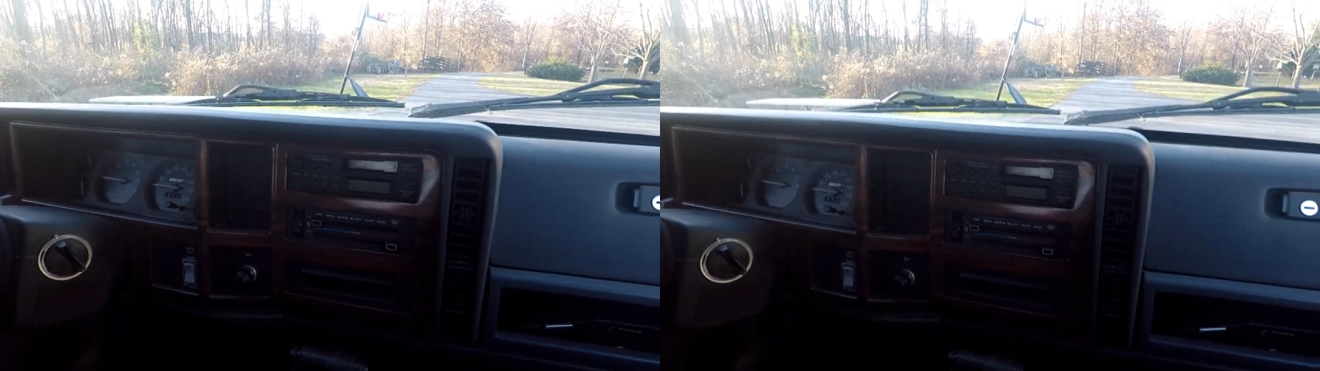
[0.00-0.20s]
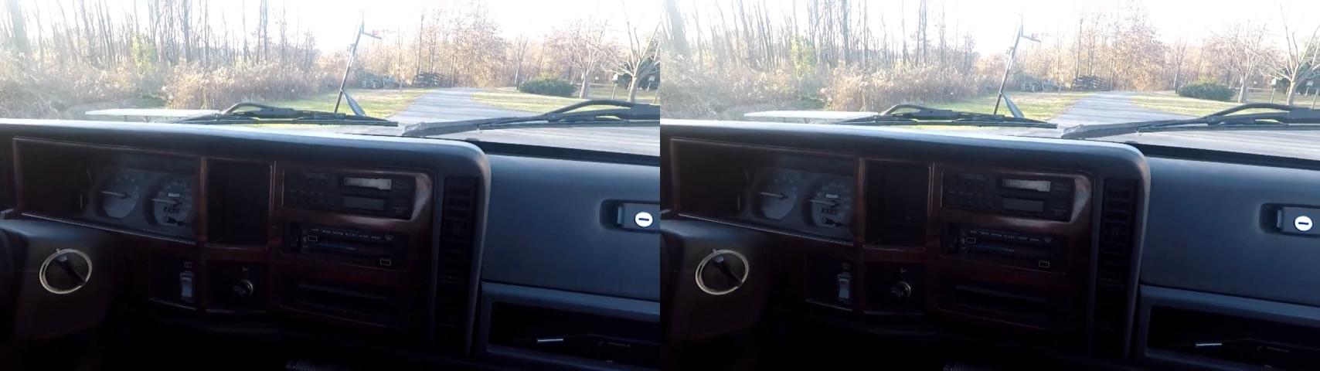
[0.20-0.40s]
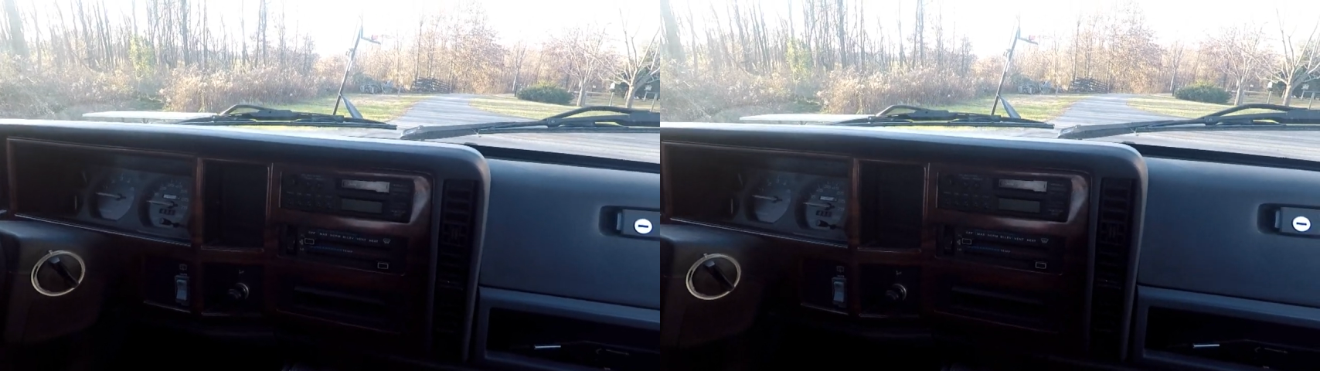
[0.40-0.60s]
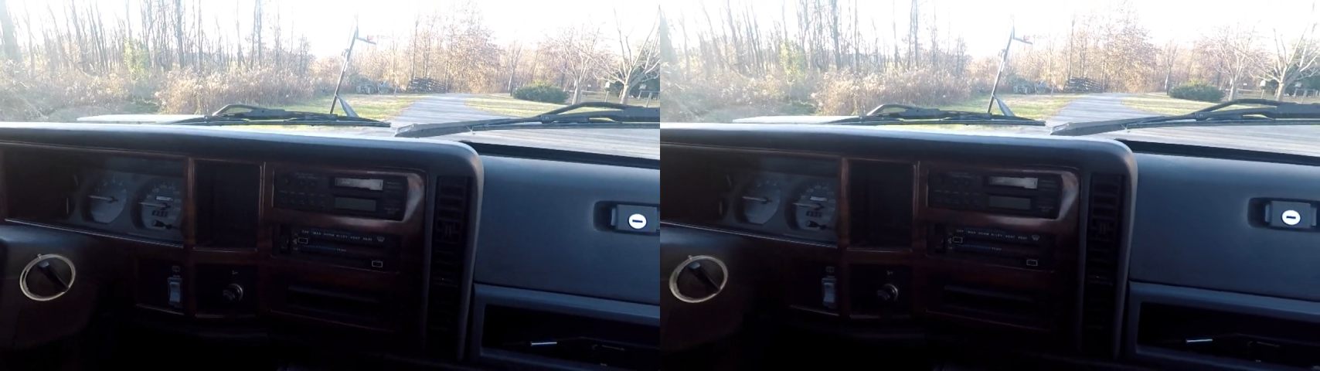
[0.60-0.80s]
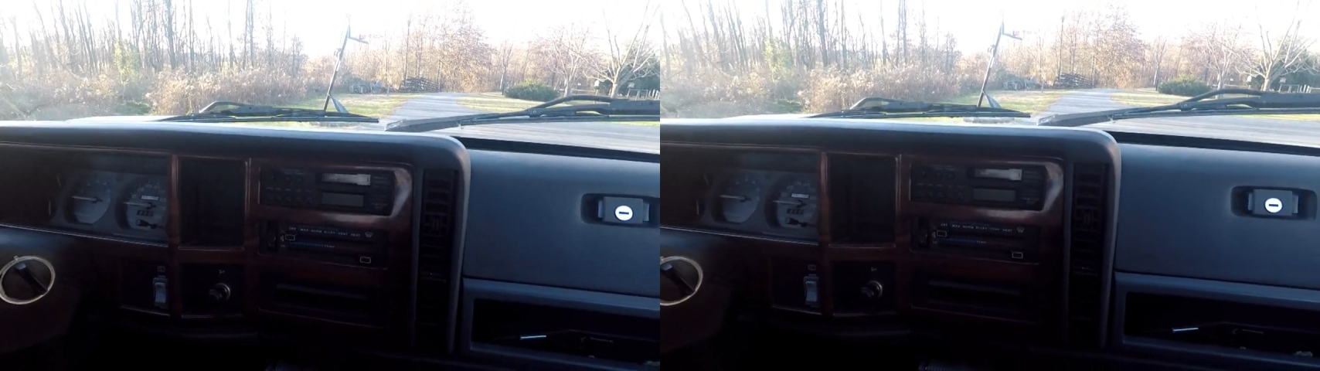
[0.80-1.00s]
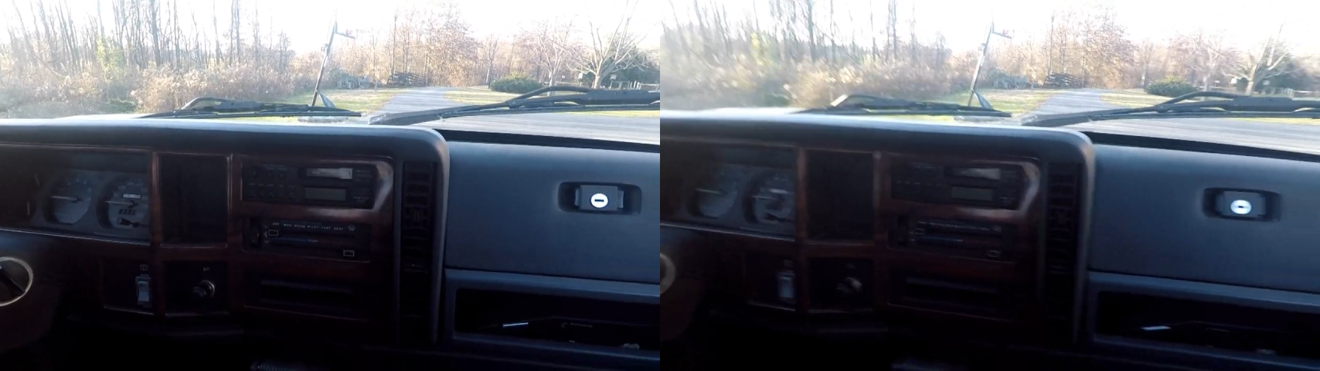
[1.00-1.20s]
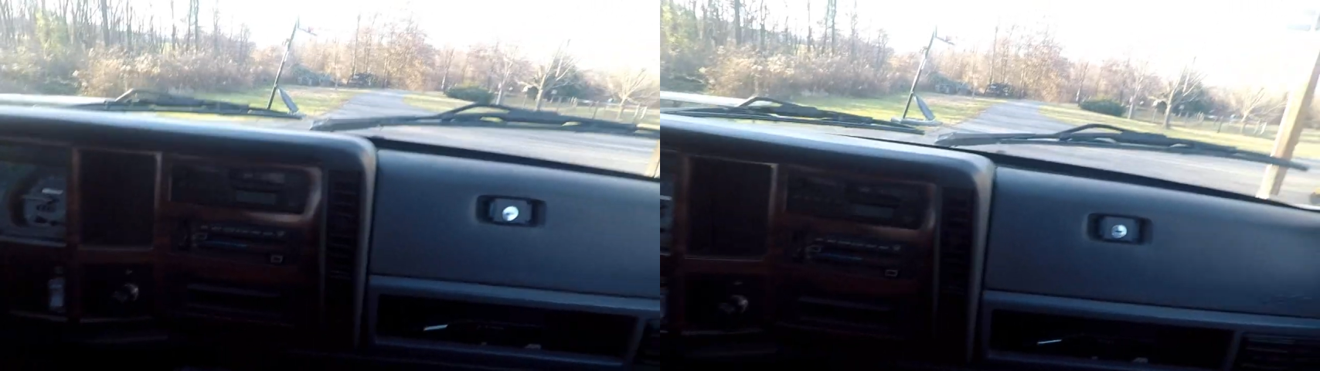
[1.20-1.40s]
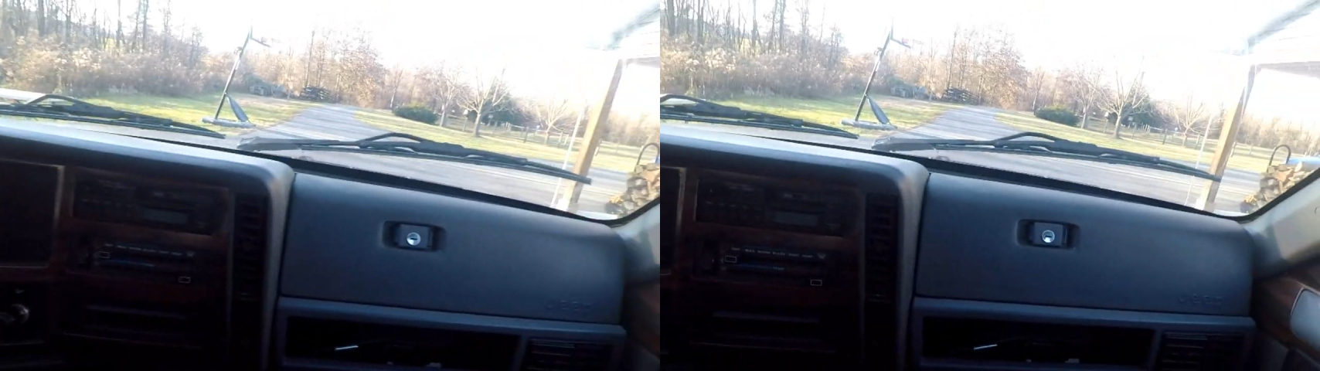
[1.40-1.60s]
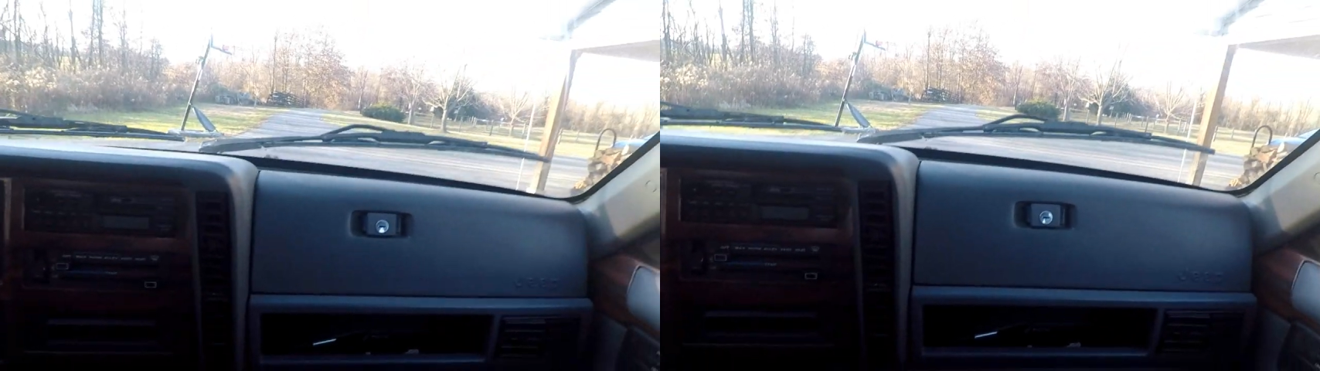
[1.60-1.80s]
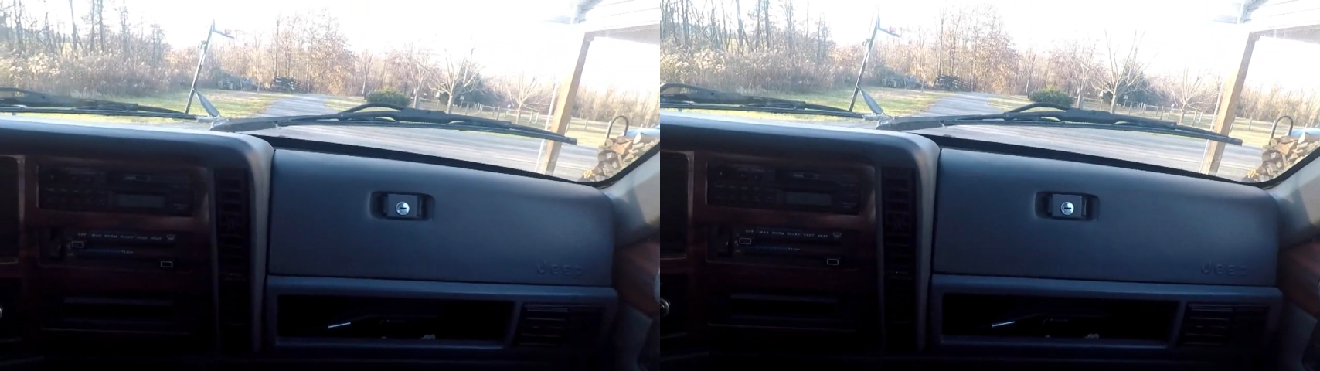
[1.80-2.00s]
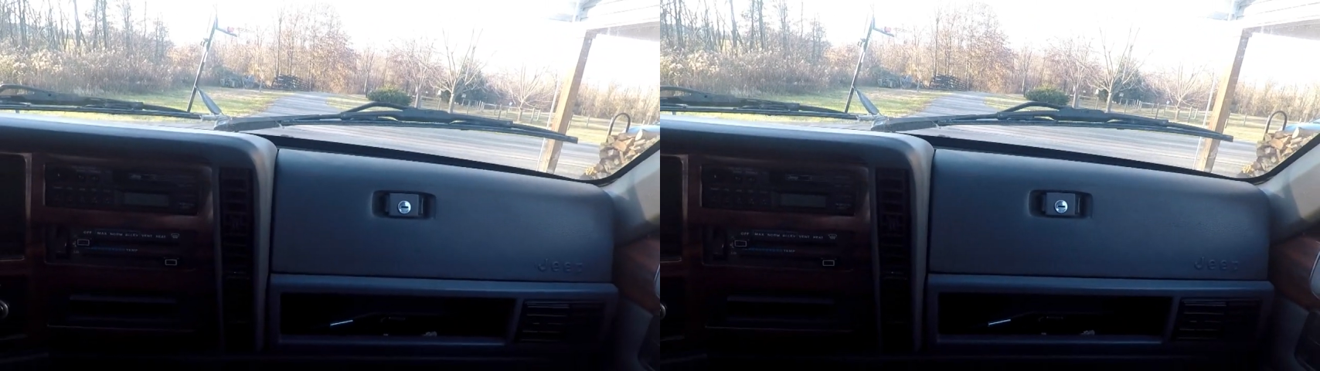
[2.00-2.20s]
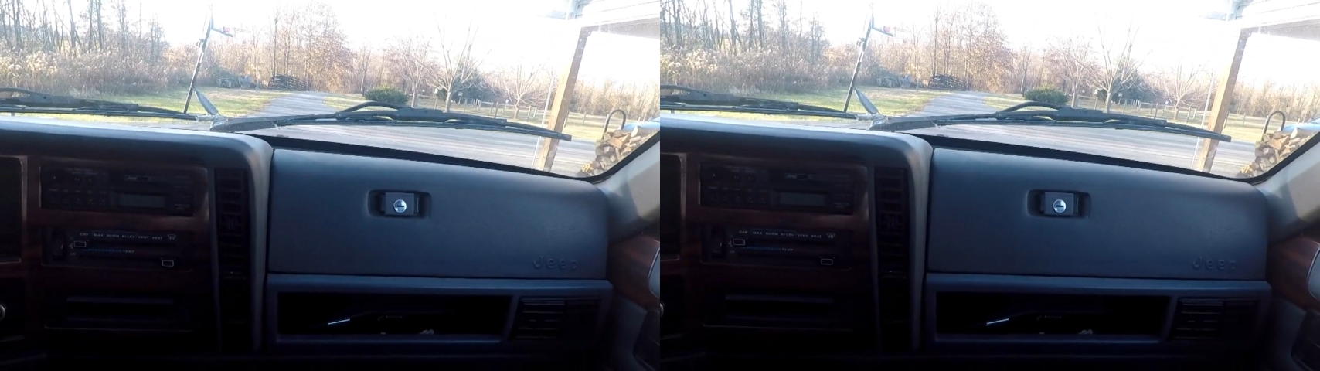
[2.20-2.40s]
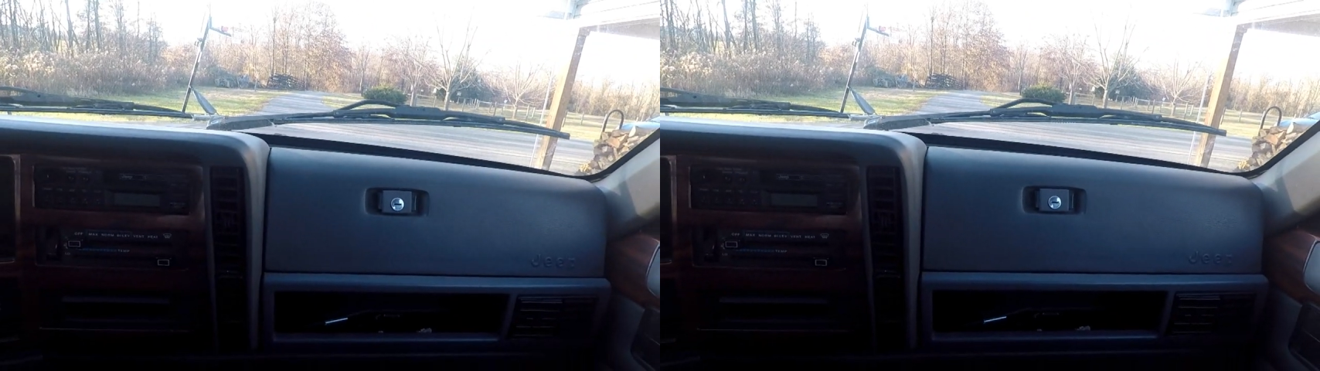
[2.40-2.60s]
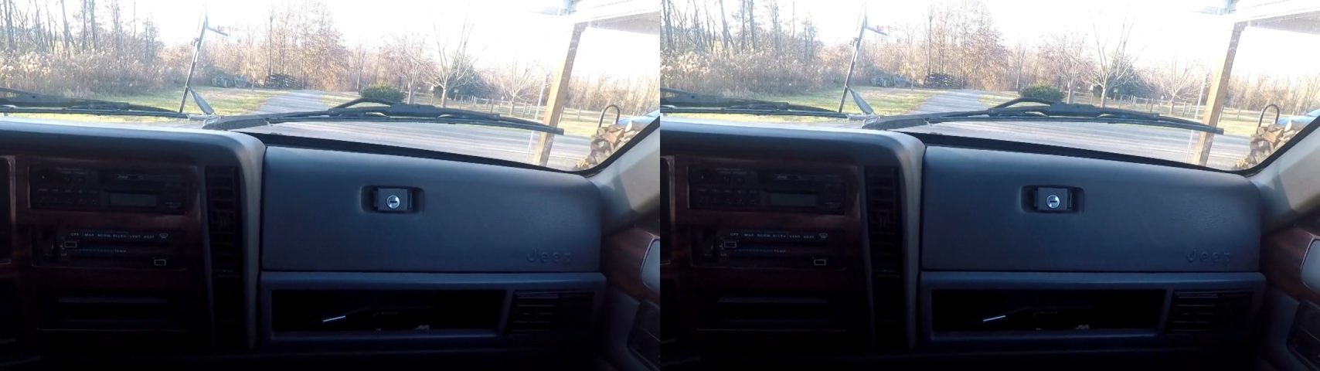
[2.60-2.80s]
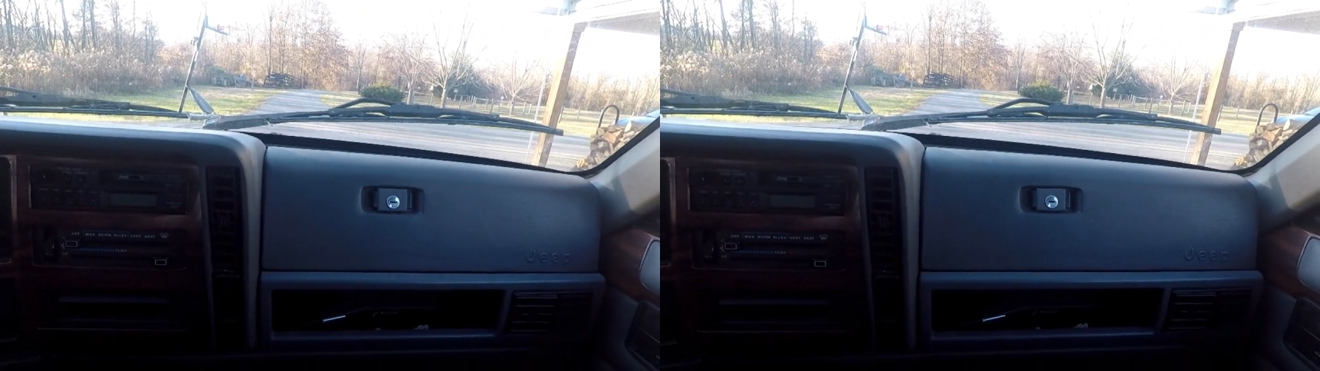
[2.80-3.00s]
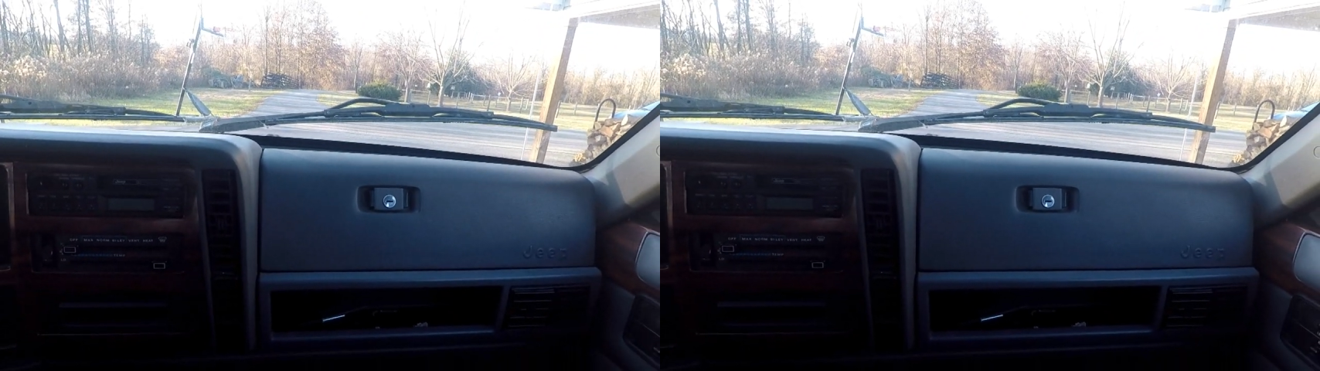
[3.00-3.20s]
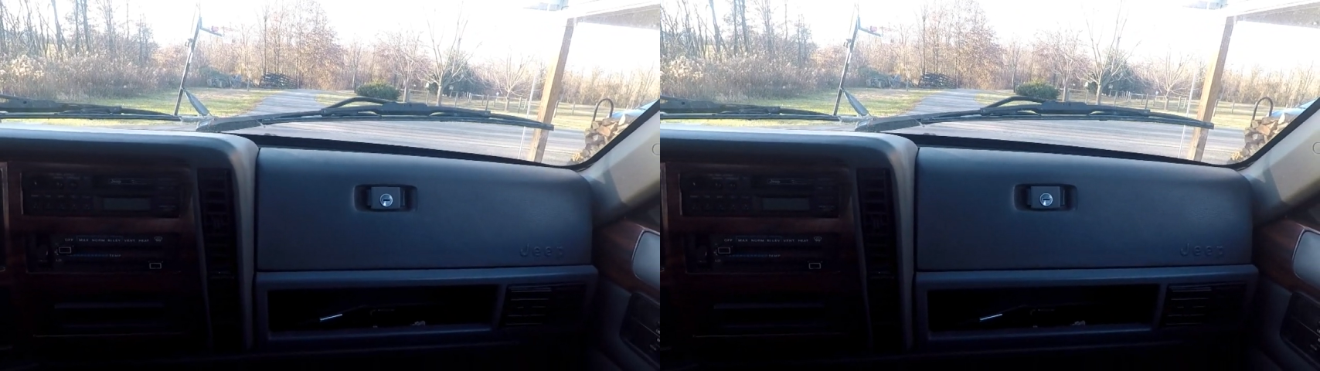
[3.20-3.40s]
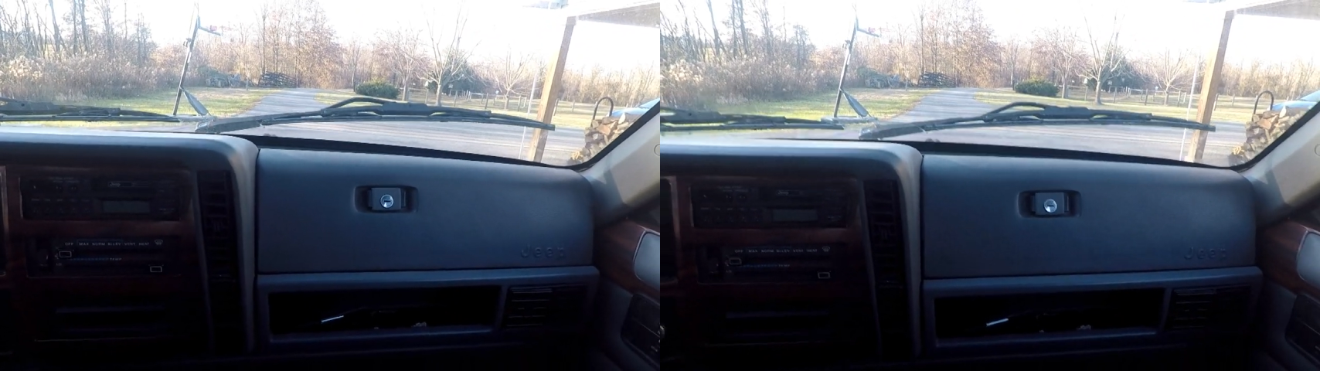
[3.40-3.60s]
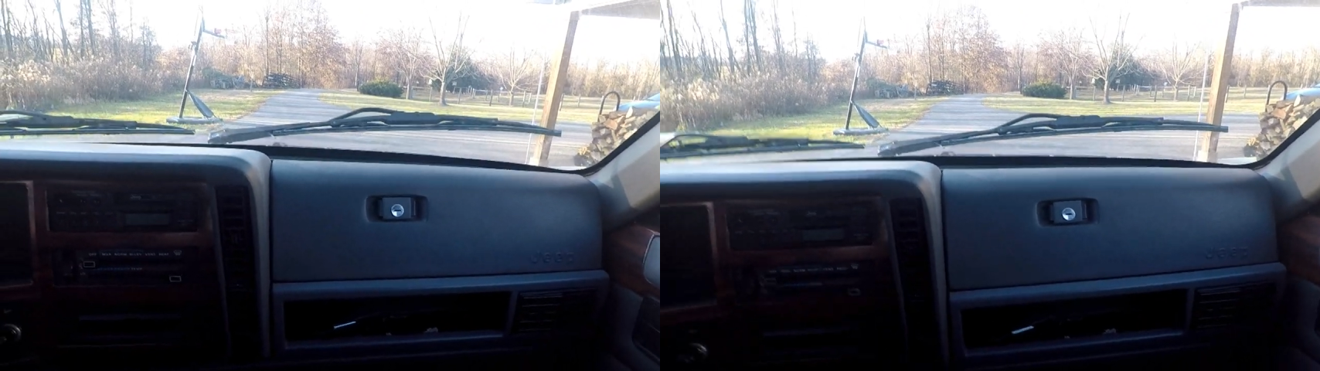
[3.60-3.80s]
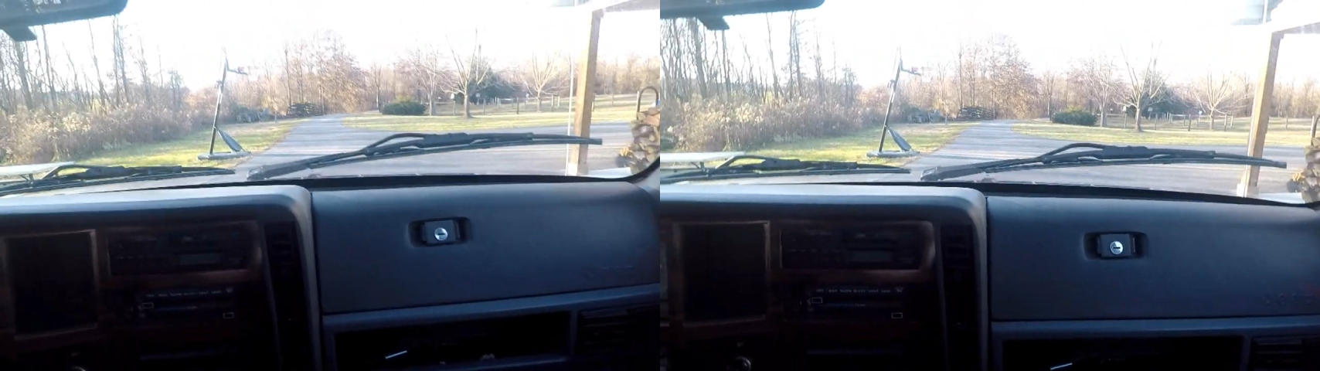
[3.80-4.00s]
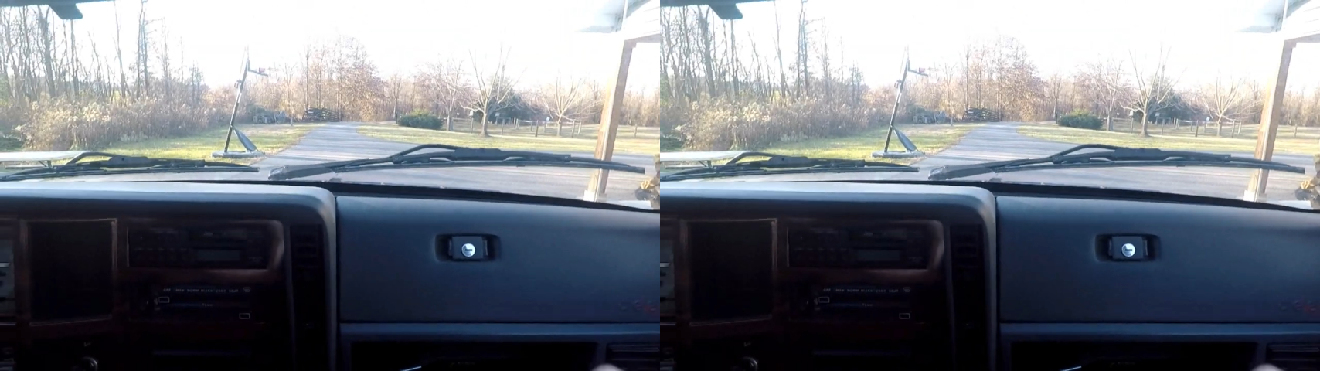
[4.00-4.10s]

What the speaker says: (no speaker visible)